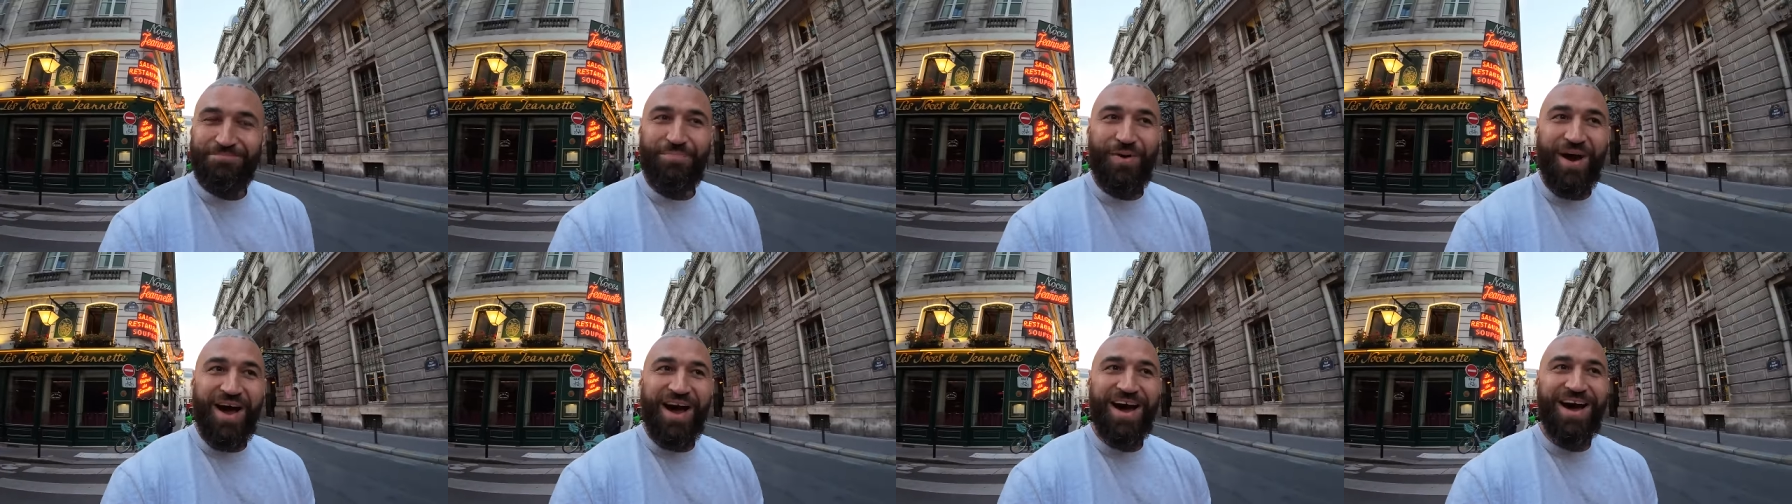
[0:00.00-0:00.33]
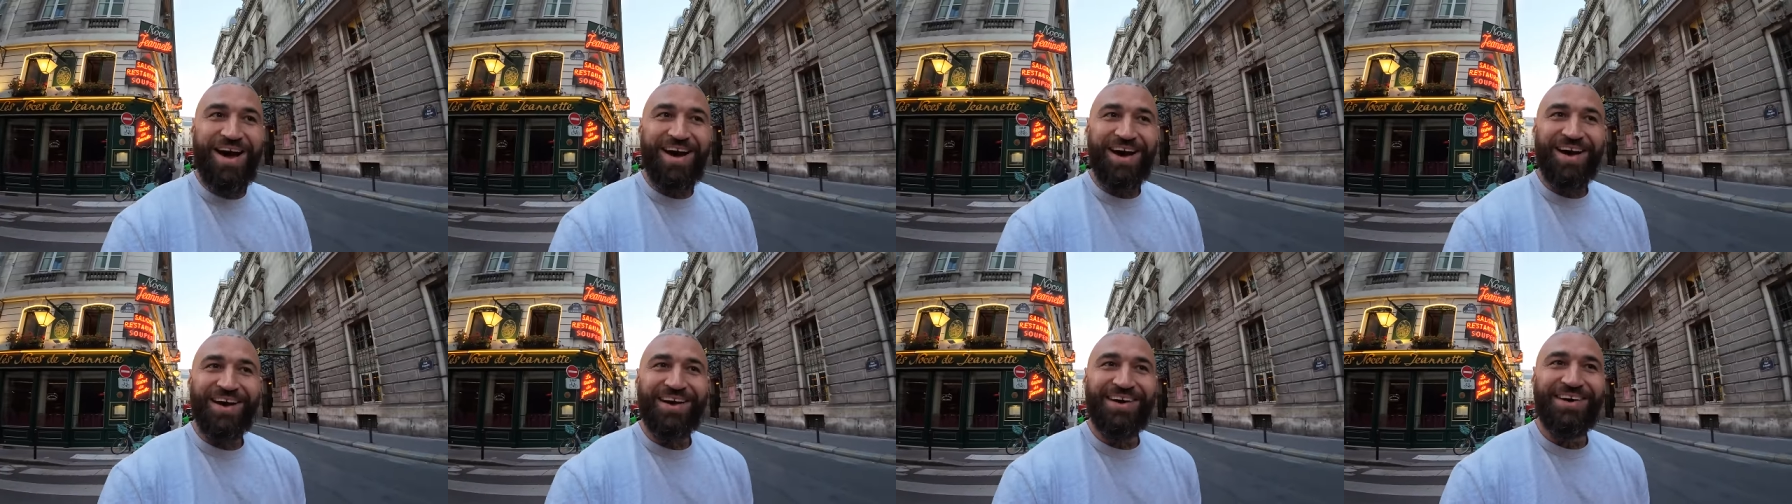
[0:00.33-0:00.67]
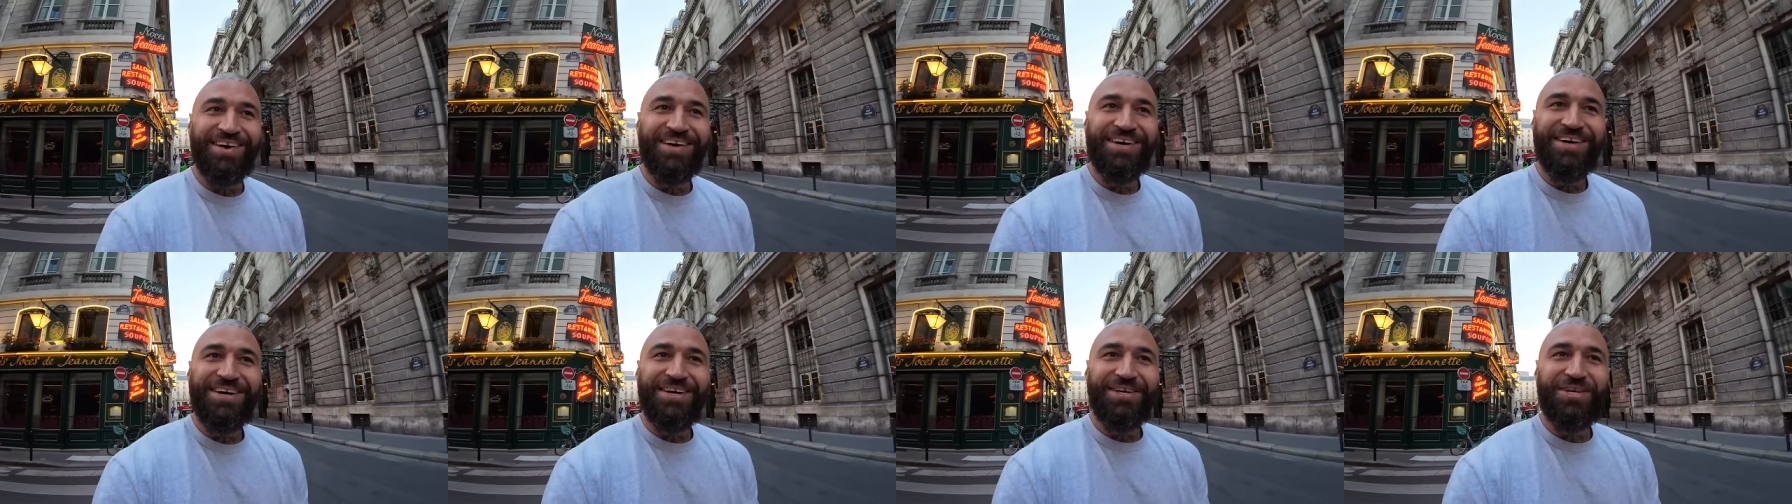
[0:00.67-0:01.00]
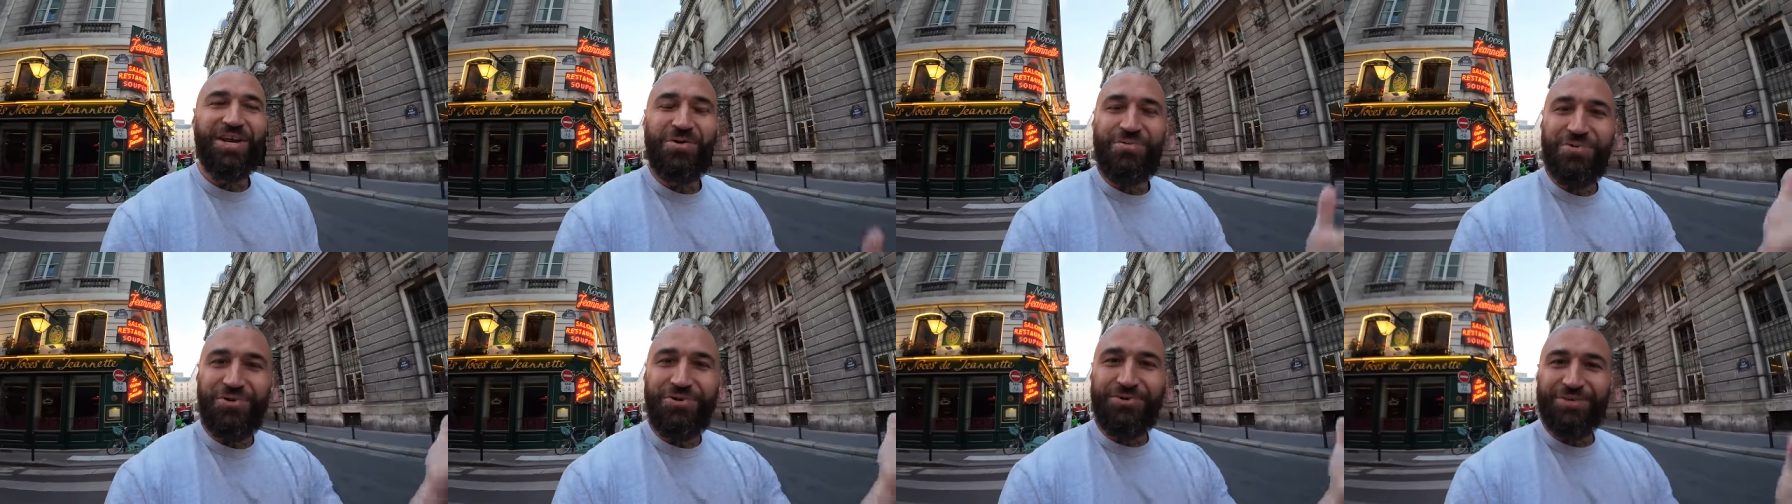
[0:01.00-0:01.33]
Bruh,
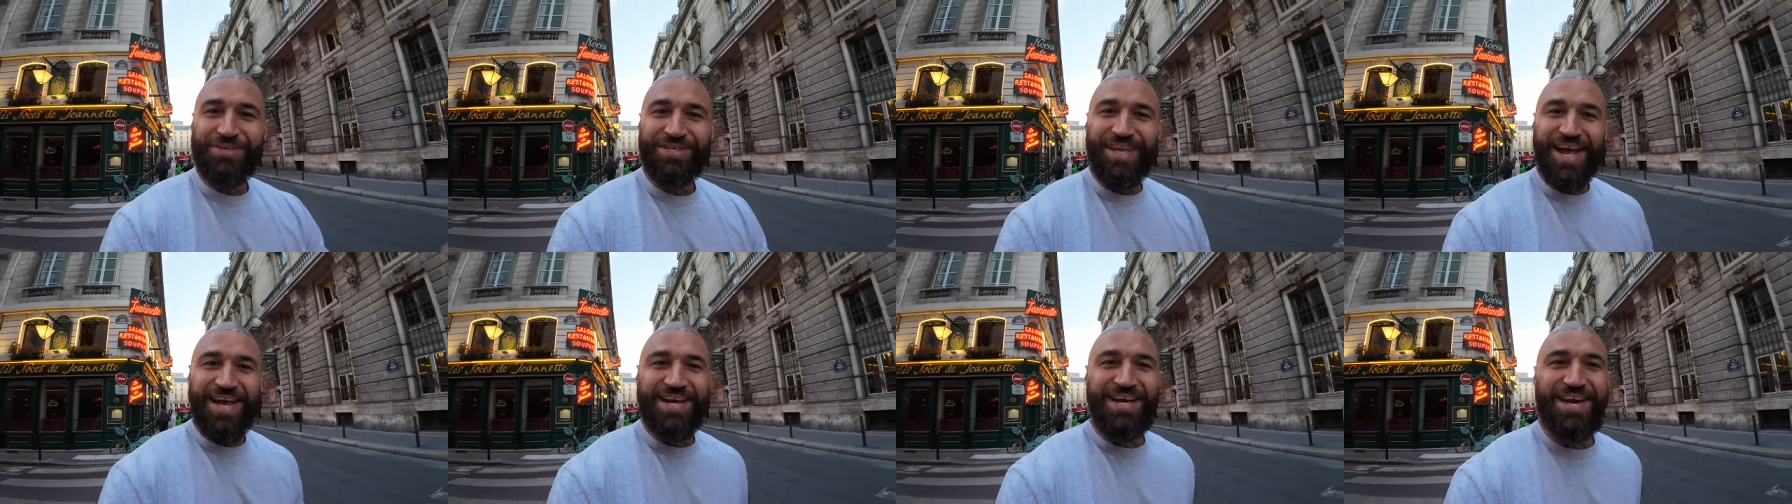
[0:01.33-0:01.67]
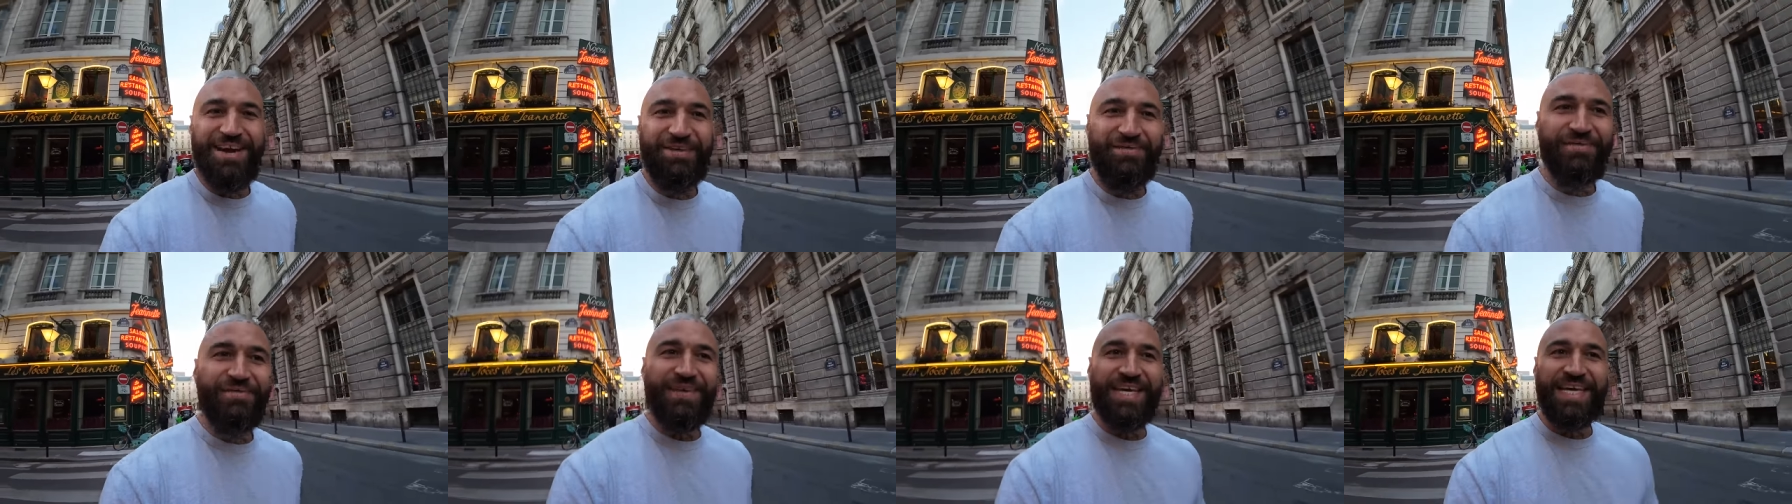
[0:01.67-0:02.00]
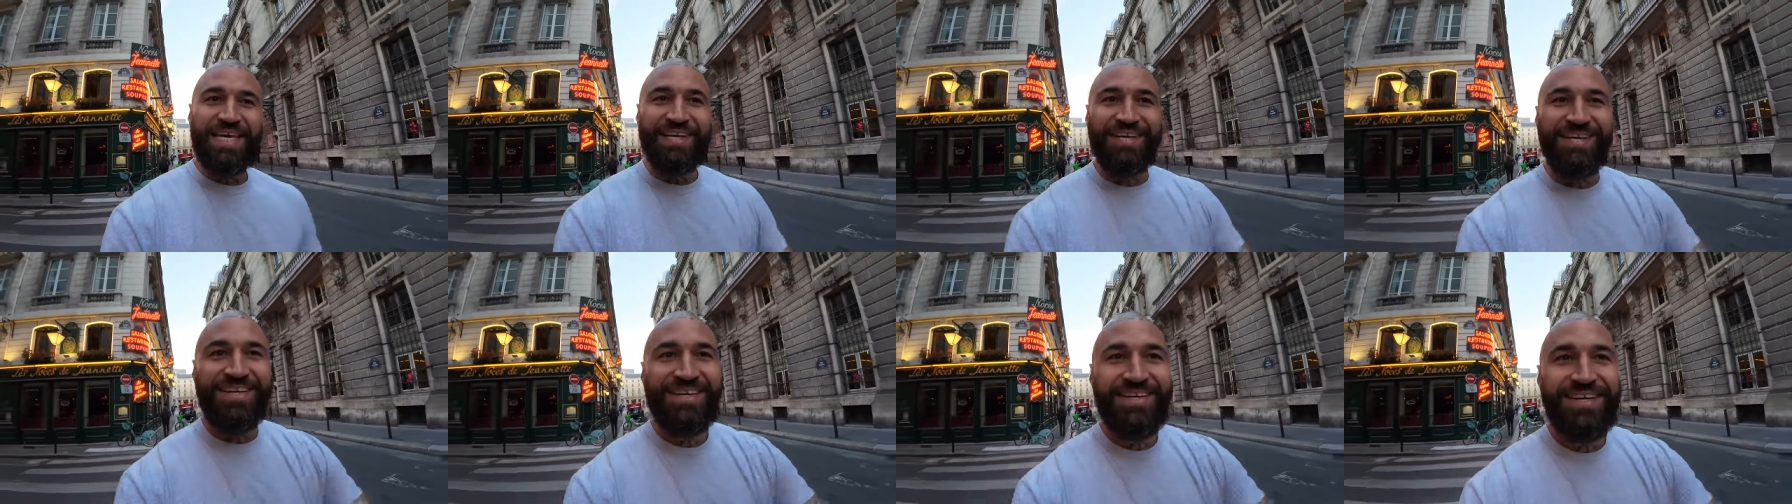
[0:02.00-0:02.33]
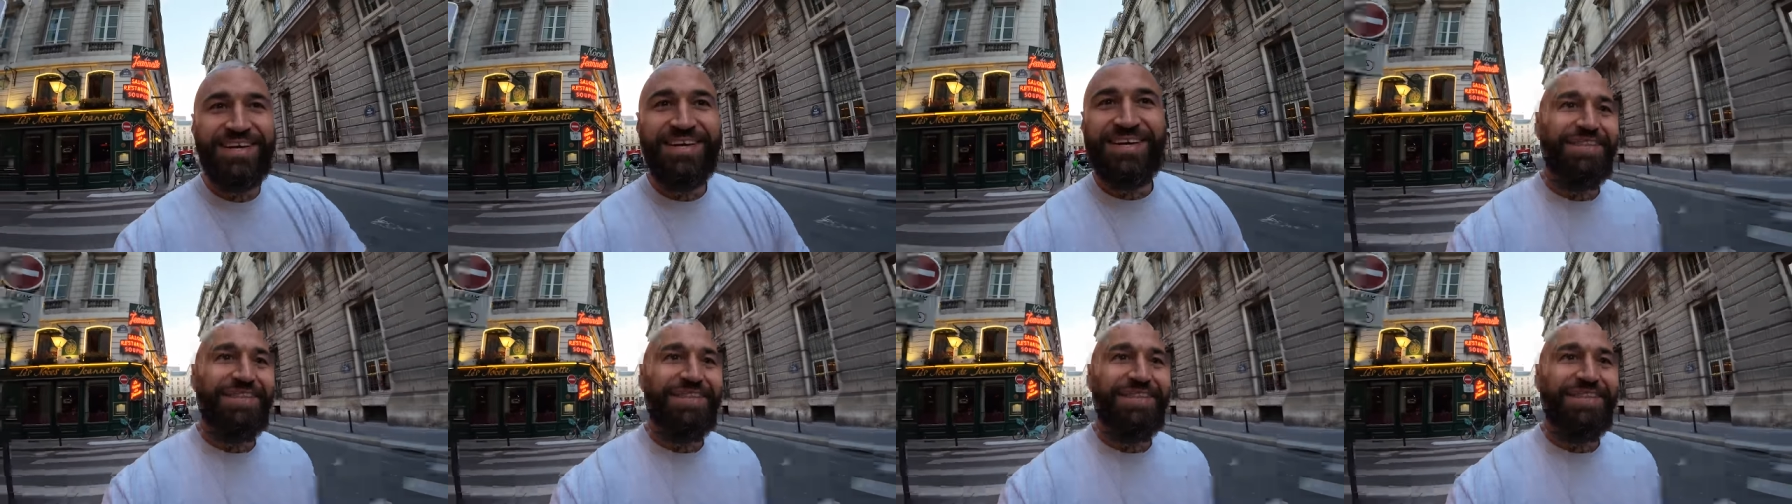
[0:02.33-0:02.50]
no one will say nothing.